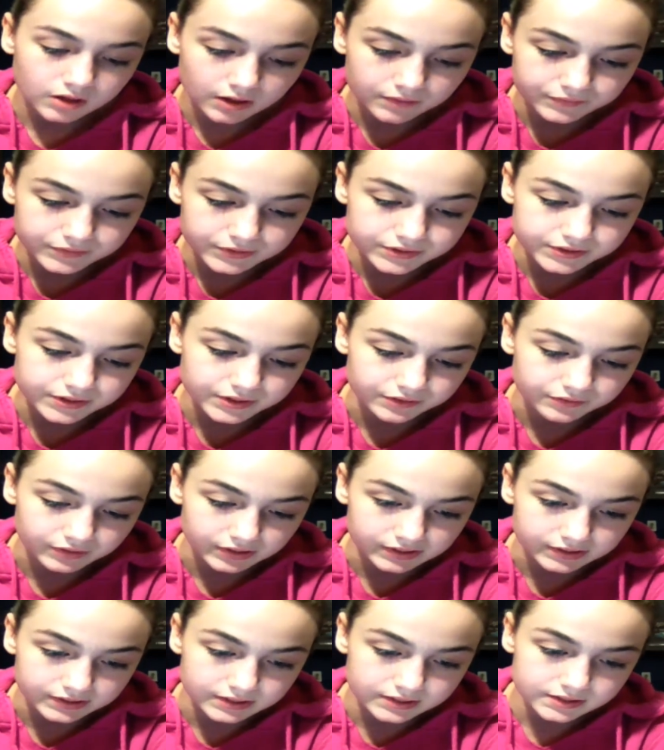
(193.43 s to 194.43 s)
just going to
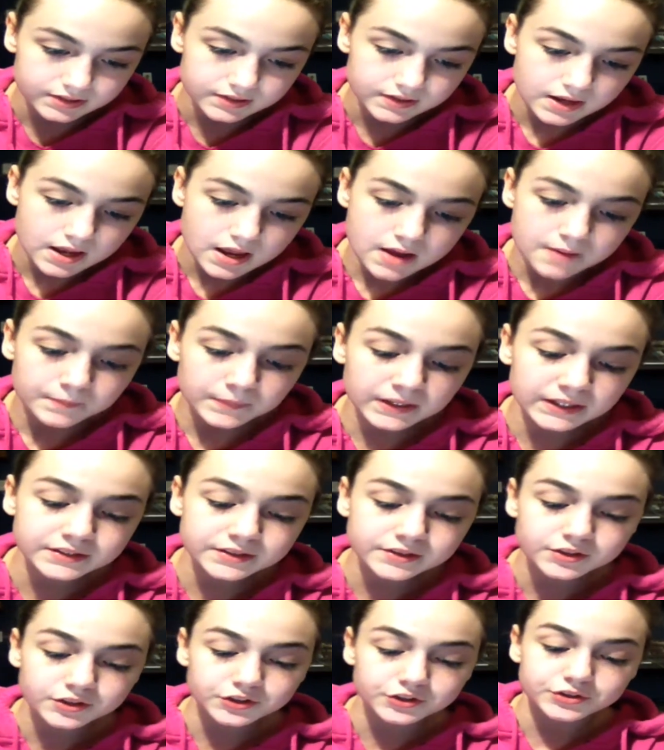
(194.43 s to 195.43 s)
read this. Many
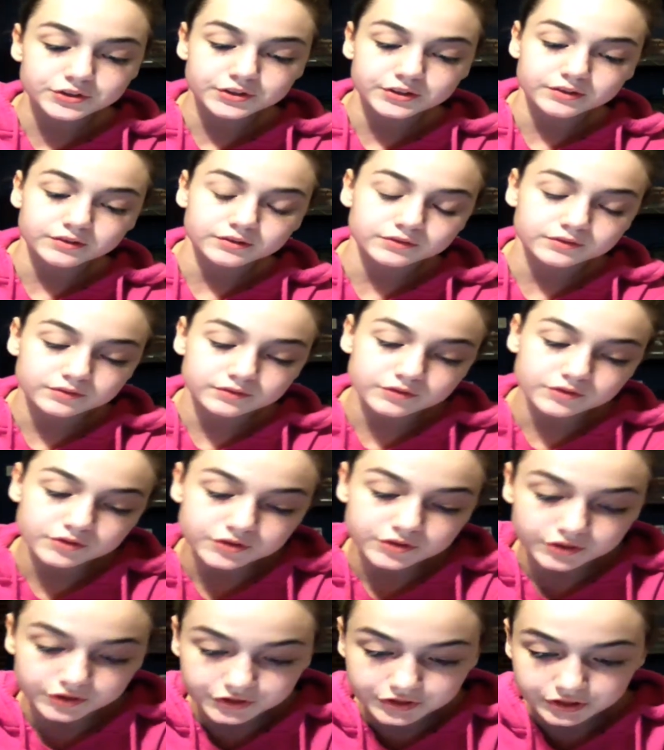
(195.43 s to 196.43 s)

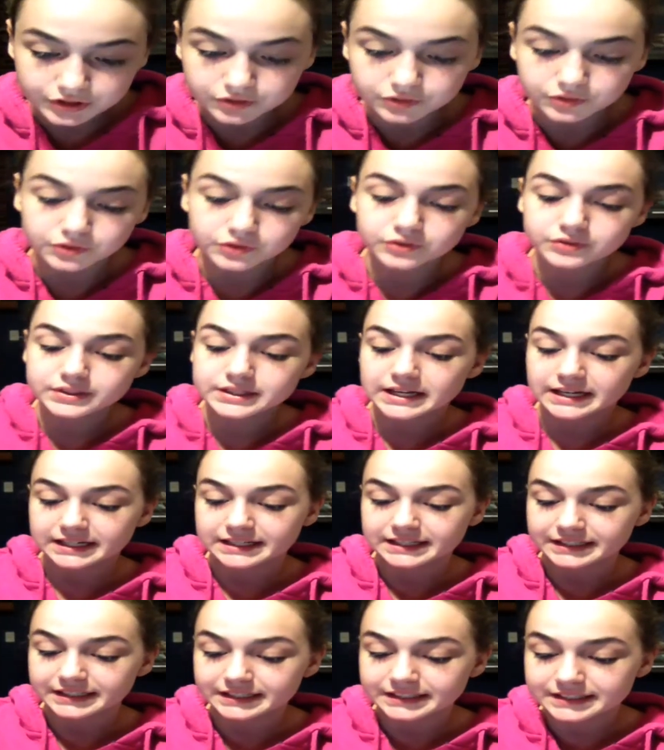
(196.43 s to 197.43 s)
surgical
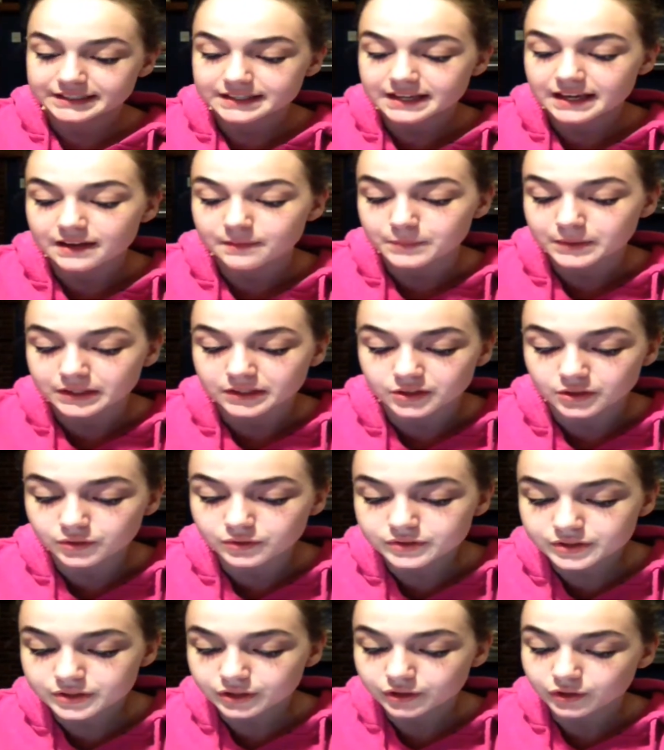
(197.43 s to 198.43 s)
techniques can be
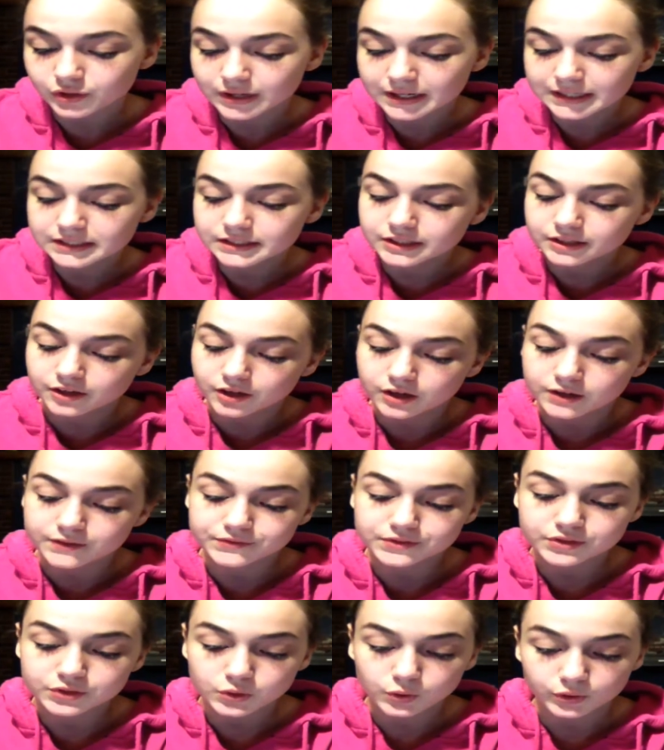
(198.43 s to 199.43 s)
used to correct the
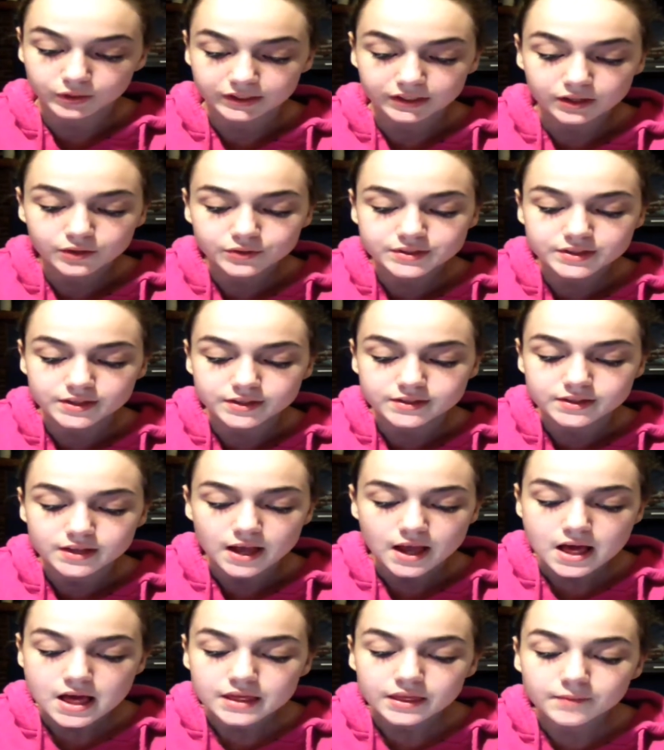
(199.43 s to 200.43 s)
curves of scoliosis.
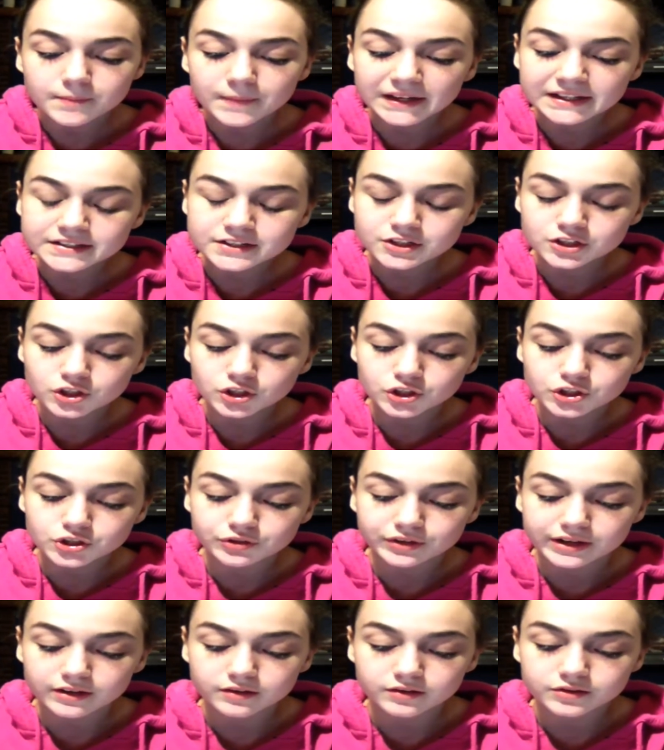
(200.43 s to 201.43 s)
The main
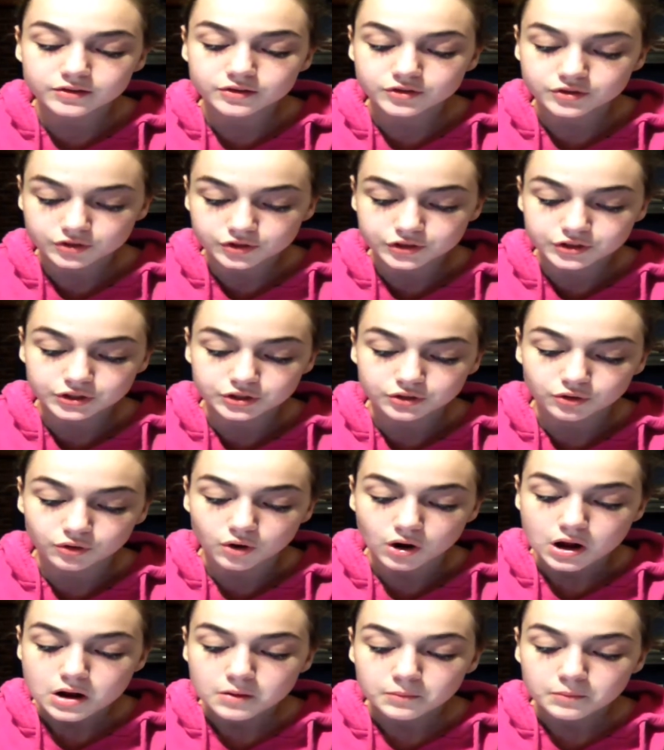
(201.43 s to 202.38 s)
surgical